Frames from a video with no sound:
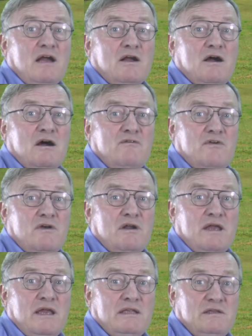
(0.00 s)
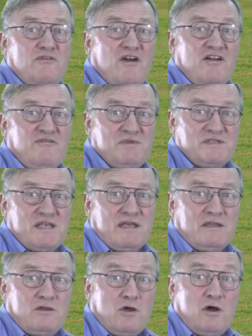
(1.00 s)
cover
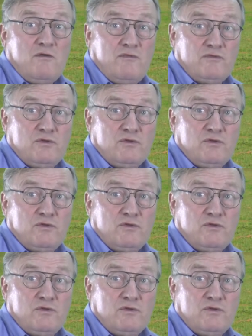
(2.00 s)
85% of